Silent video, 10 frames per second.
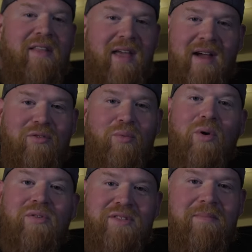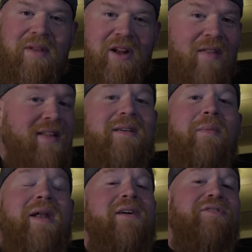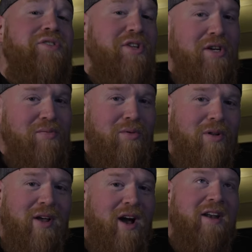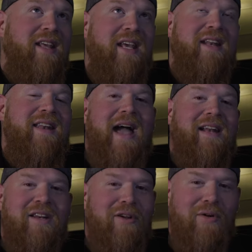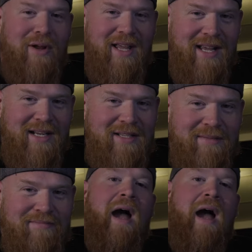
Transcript: that they have to roll something on that someone else just rolled on in 90 degree heat.